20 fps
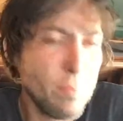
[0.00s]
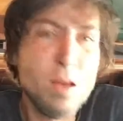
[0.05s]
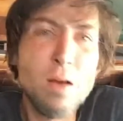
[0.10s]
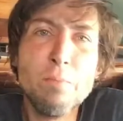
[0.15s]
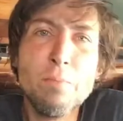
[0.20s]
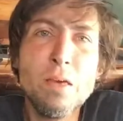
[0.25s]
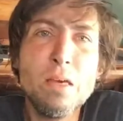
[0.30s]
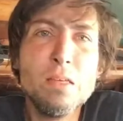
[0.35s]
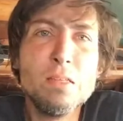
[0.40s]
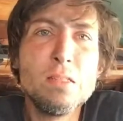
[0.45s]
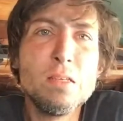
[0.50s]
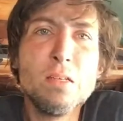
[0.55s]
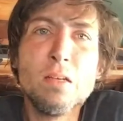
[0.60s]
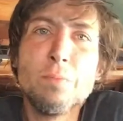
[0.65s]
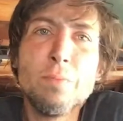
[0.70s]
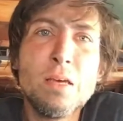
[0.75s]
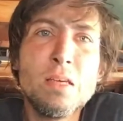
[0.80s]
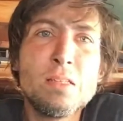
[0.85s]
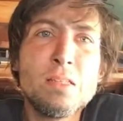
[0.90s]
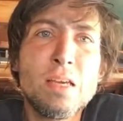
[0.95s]
Amazing,
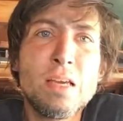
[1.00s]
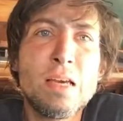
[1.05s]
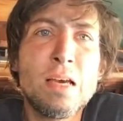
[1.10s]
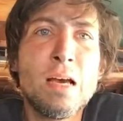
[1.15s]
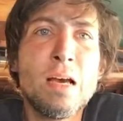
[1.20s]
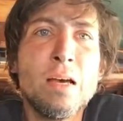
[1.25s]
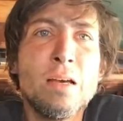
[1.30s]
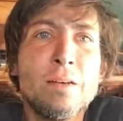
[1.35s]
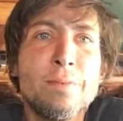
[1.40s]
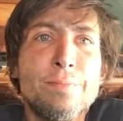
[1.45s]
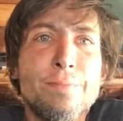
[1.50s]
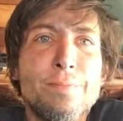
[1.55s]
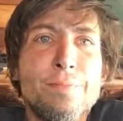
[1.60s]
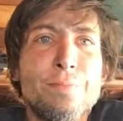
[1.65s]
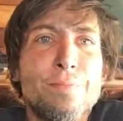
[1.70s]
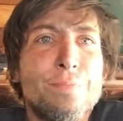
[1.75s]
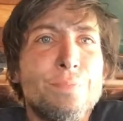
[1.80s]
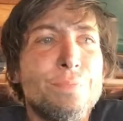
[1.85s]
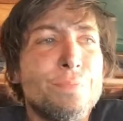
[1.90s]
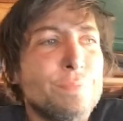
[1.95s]
amazing guy.
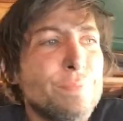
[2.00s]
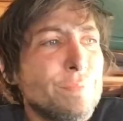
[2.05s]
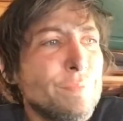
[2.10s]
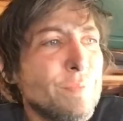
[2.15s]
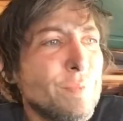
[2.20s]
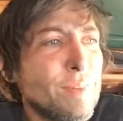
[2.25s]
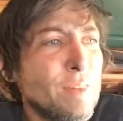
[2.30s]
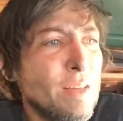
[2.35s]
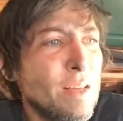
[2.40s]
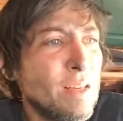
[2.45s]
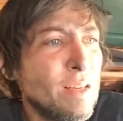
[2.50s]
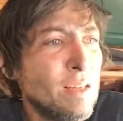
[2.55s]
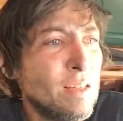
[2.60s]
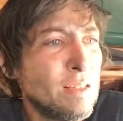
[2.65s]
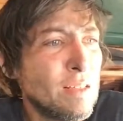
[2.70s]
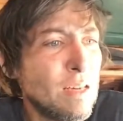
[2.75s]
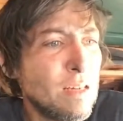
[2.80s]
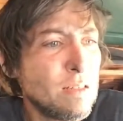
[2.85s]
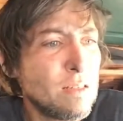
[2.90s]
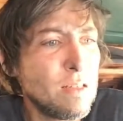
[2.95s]

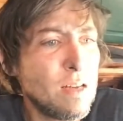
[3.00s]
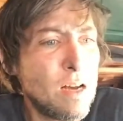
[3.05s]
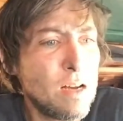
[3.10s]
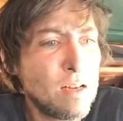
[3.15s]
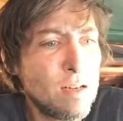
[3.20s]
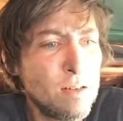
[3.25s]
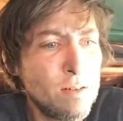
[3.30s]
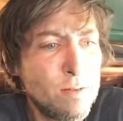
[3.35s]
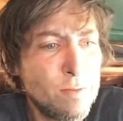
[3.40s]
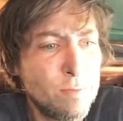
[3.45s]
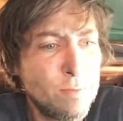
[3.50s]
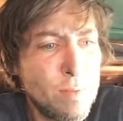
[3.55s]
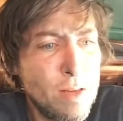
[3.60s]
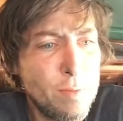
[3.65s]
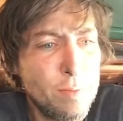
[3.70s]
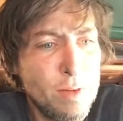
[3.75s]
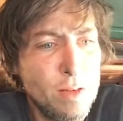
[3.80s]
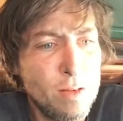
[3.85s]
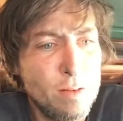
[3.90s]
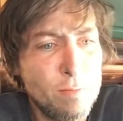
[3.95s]
And I'll go
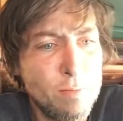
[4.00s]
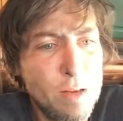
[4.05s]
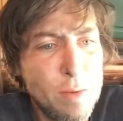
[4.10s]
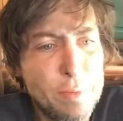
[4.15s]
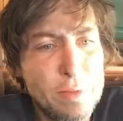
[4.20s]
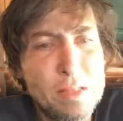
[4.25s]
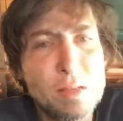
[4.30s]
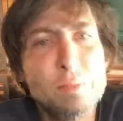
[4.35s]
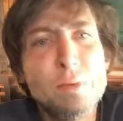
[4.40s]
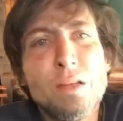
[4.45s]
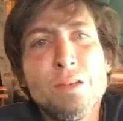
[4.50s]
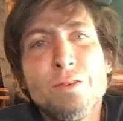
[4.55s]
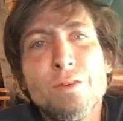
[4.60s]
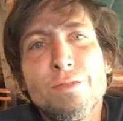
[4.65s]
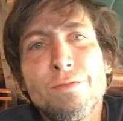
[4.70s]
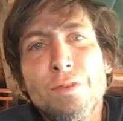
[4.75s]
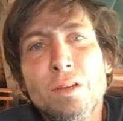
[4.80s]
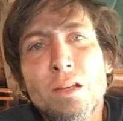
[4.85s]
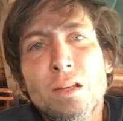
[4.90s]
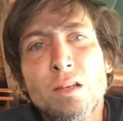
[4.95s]
maybe someday do
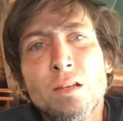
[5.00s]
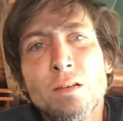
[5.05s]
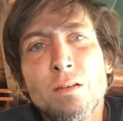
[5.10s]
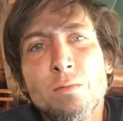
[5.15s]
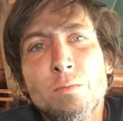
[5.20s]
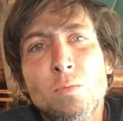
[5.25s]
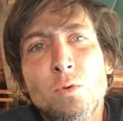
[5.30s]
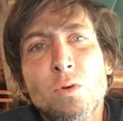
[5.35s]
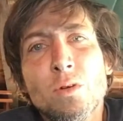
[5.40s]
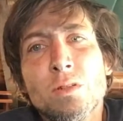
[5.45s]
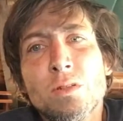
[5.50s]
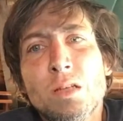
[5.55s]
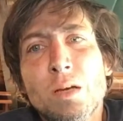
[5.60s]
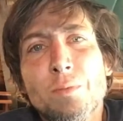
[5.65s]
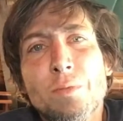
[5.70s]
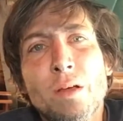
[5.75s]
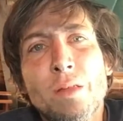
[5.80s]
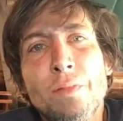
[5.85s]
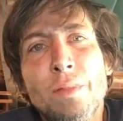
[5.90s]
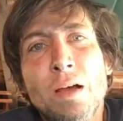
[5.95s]
a video more in
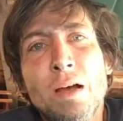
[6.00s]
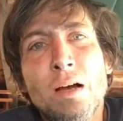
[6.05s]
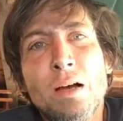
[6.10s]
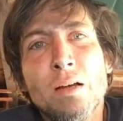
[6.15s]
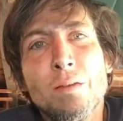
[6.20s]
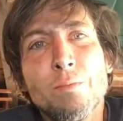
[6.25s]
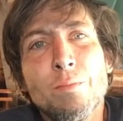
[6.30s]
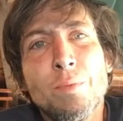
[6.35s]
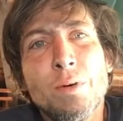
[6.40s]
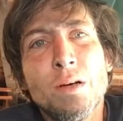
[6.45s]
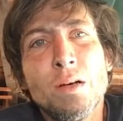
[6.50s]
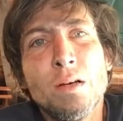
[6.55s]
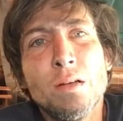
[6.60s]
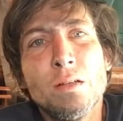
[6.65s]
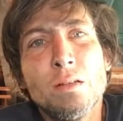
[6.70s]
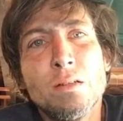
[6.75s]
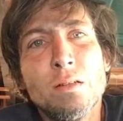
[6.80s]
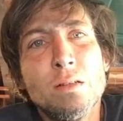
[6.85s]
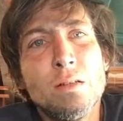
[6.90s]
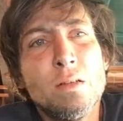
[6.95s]
depth on that, but